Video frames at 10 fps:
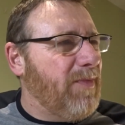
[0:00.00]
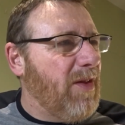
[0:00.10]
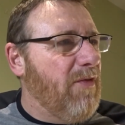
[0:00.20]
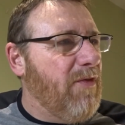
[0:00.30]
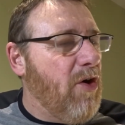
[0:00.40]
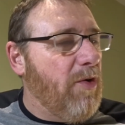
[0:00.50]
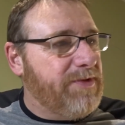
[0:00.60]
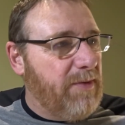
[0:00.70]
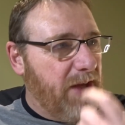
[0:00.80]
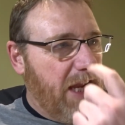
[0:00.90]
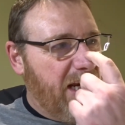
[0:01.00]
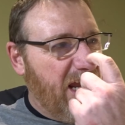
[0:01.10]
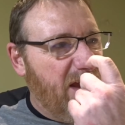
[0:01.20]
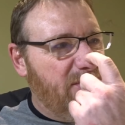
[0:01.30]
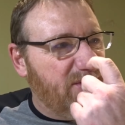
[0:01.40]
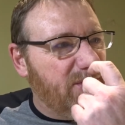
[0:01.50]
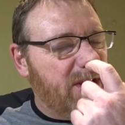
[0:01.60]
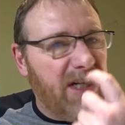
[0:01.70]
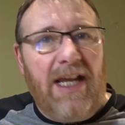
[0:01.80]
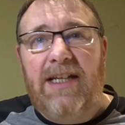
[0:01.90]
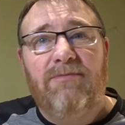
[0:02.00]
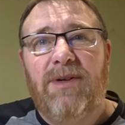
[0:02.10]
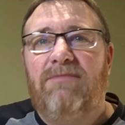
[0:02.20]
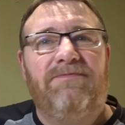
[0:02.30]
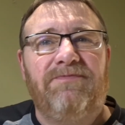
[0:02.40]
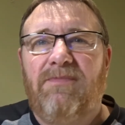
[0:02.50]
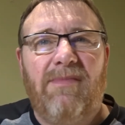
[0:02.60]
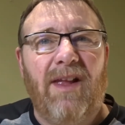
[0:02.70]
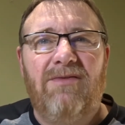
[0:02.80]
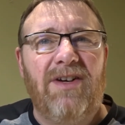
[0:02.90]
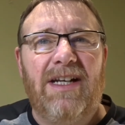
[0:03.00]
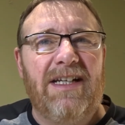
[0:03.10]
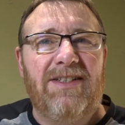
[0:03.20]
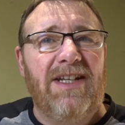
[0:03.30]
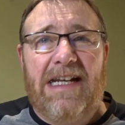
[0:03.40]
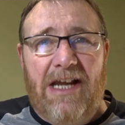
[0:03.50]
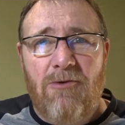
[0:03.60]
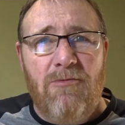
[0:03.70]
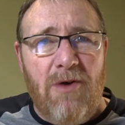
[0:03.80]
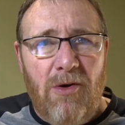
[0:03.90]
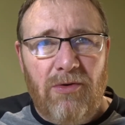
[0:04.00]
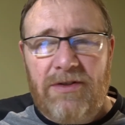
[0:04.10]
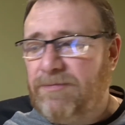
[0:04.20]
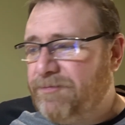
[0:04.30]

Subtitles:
of hops I'm getting, ever so slight, but really it's nearly all malt.